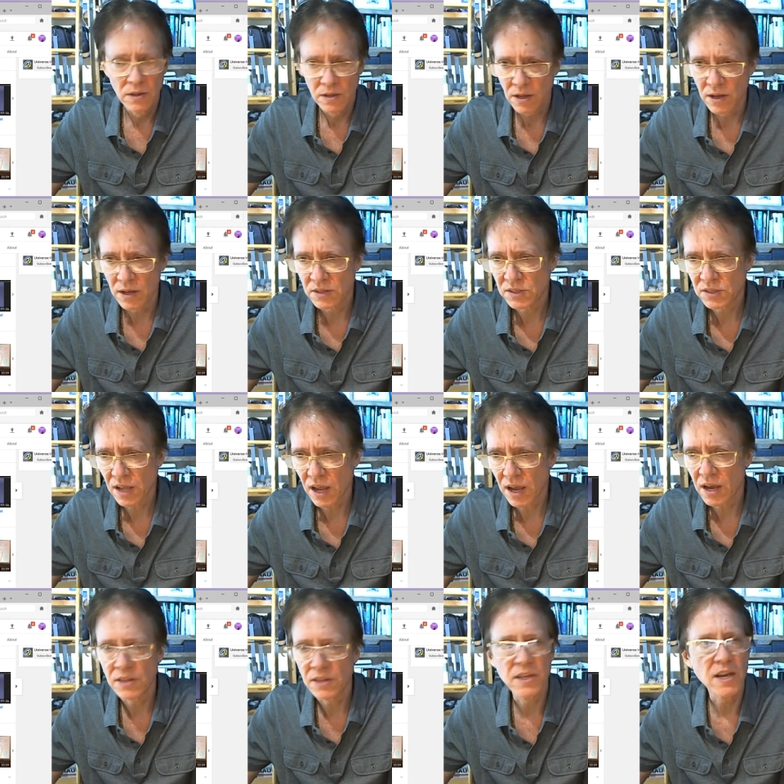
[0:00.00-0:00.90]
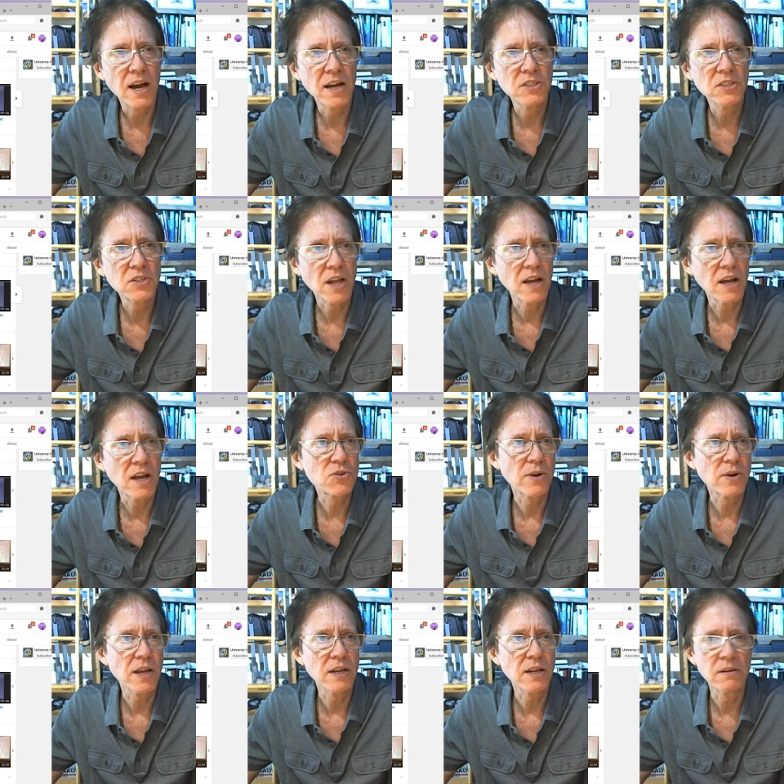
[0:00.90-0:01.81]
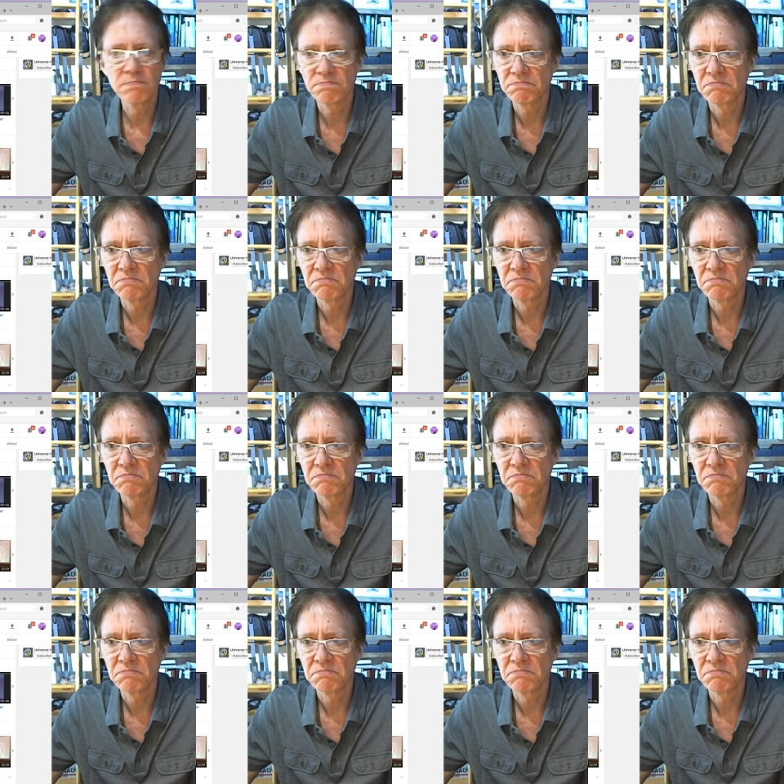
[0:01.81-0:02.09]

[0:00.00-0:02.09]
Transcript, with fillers: uh, staying on the Einstein train.